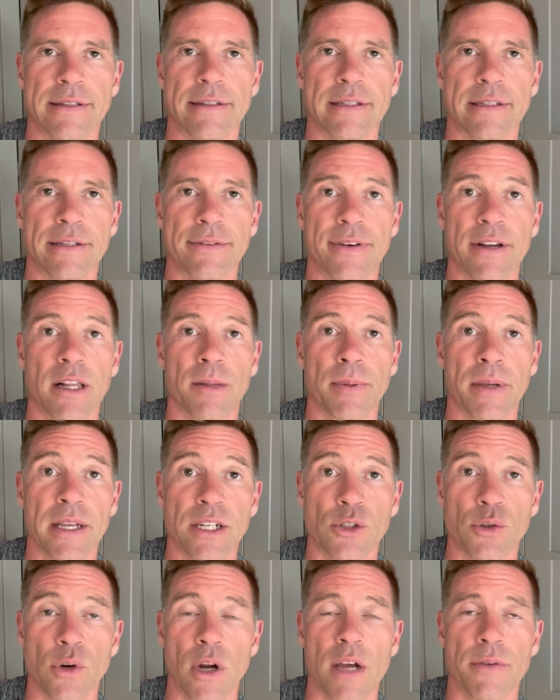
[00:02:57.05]
developing and
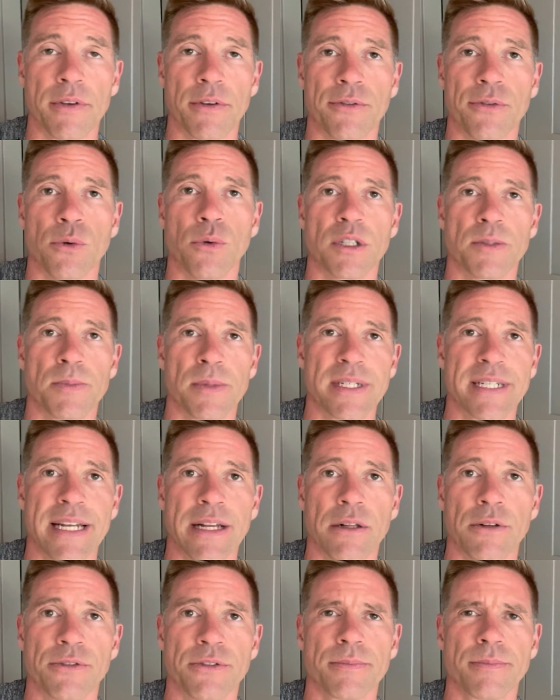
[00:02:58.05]
driving forwards
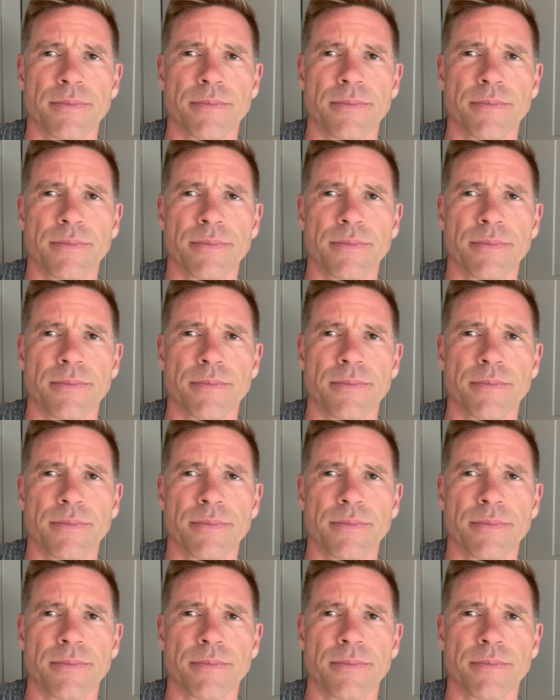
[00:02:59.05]
myself.